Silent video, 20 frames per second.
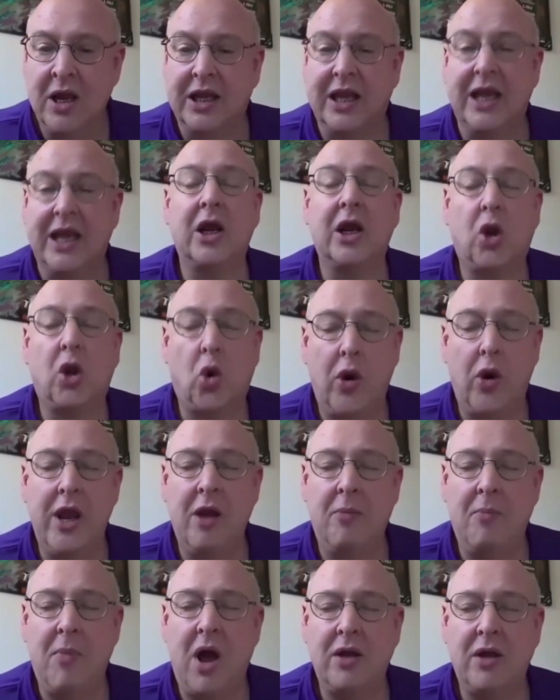can
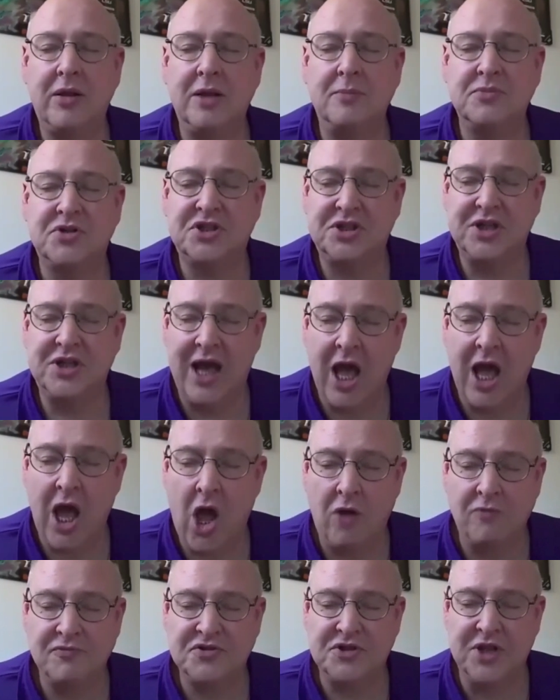agree among
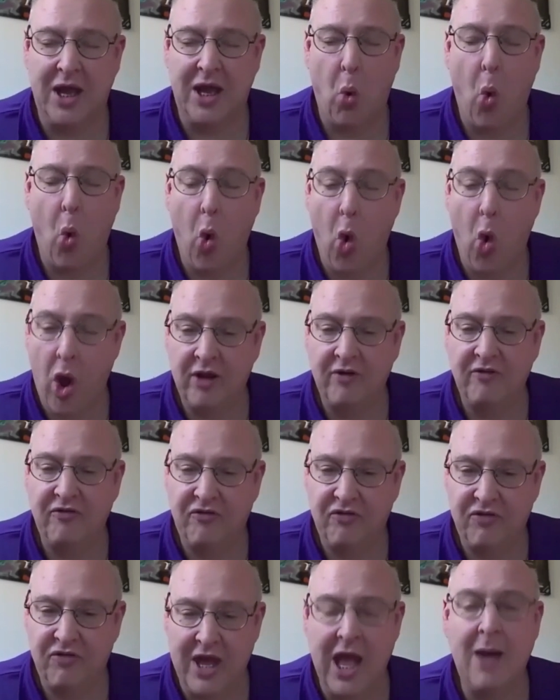themselves that one of
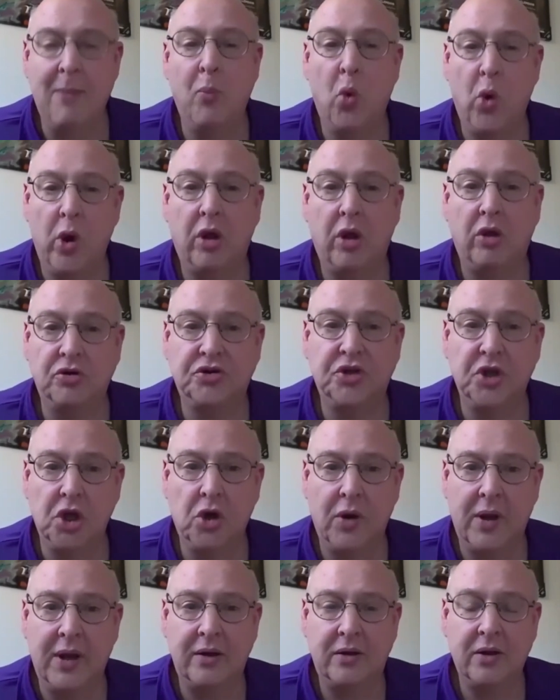them will do
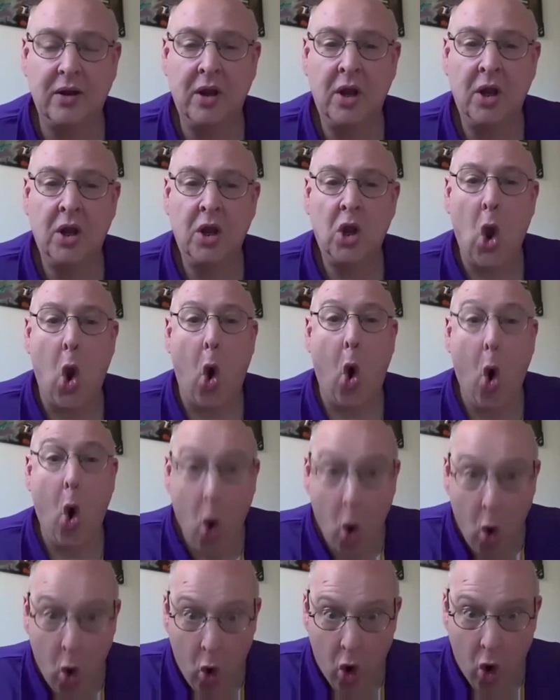it,
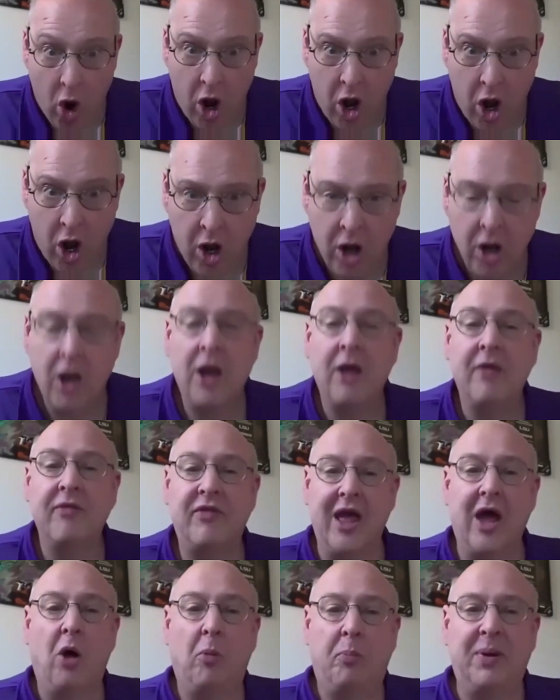or
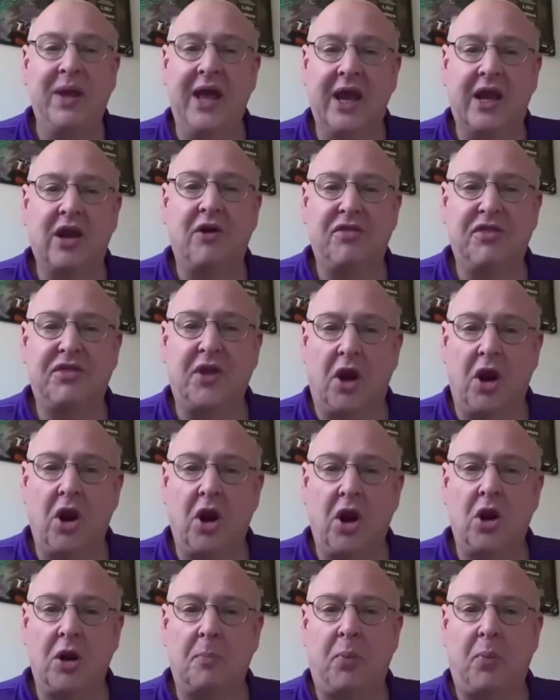they'll pick a third
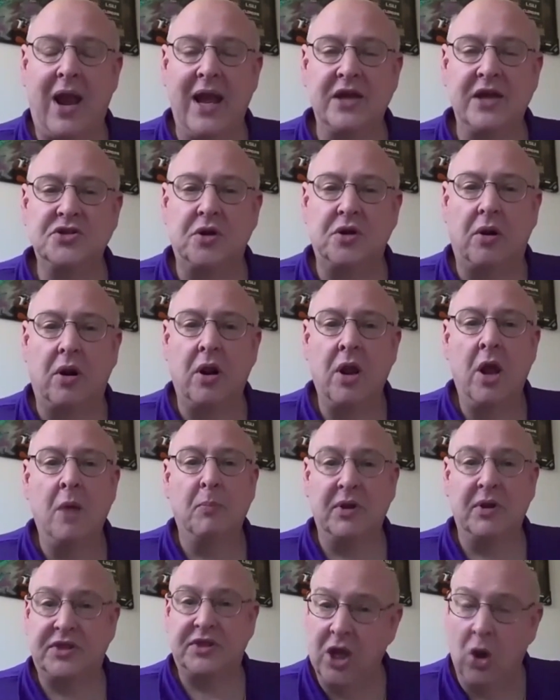appraiser,
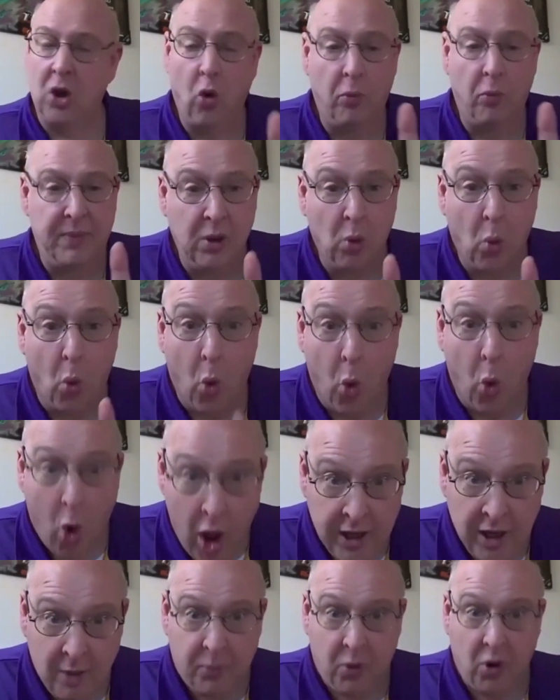but there will be
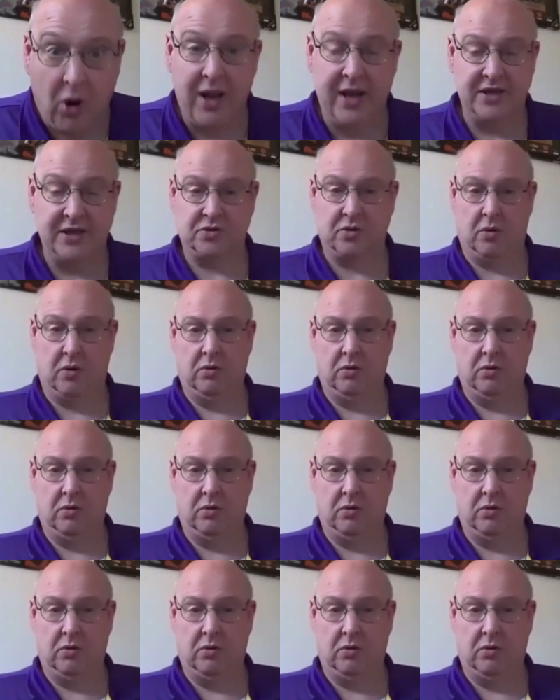one appraiser.